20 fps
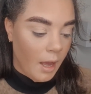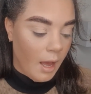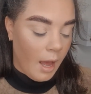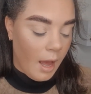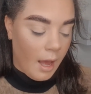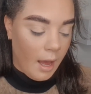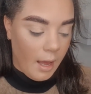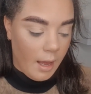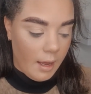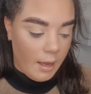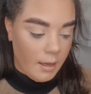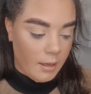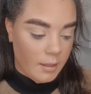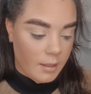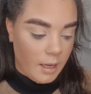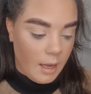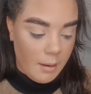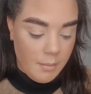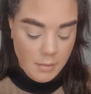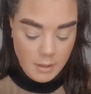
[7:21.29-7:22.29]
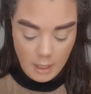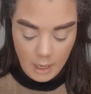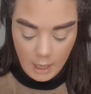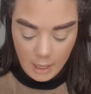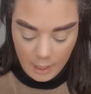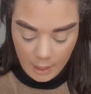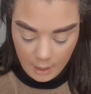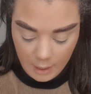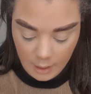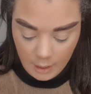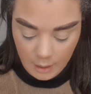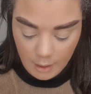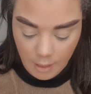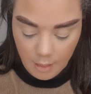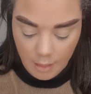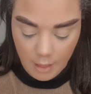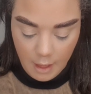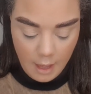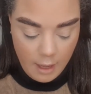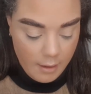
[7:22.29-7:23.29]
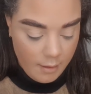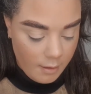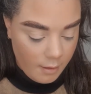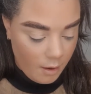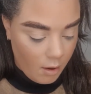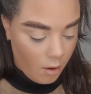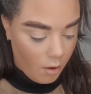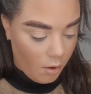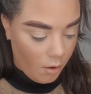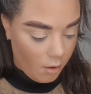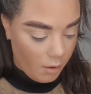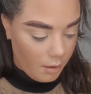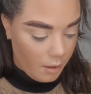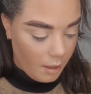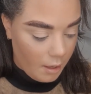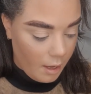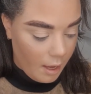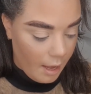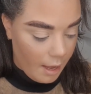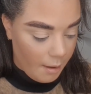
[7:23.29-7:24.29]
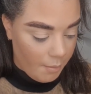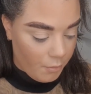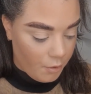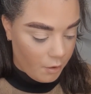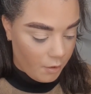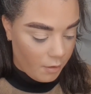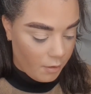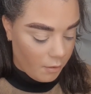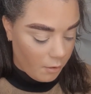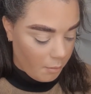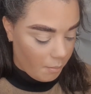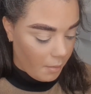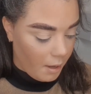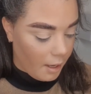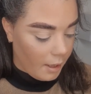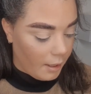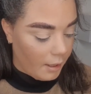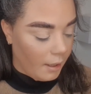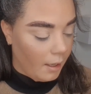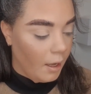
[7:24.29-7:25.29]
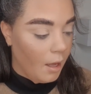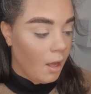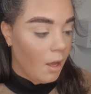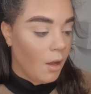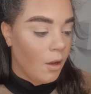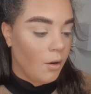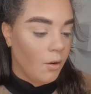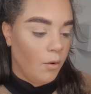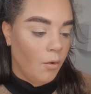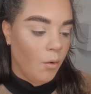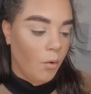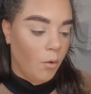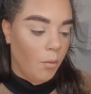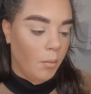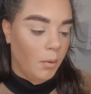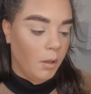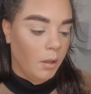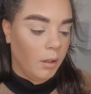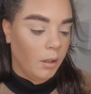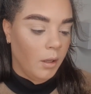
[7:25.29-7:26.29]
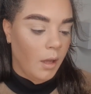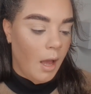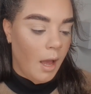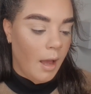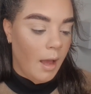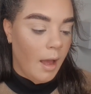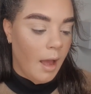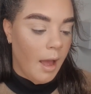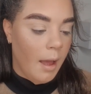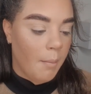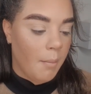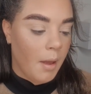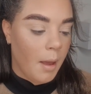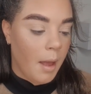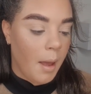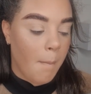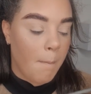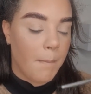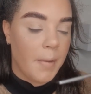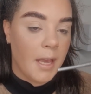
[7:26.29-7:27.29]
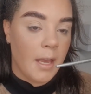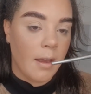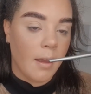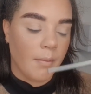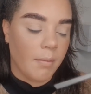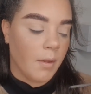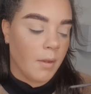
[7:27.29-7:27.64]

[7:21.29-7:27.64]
And I'm taking that on just my normal BH